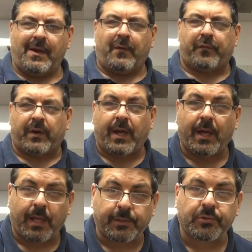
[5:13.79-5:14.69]
for
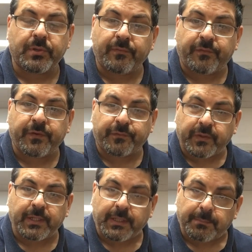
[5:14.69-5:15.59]

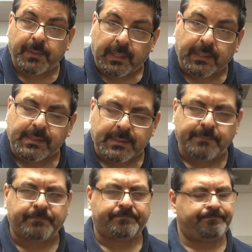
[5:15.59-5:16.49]
$115.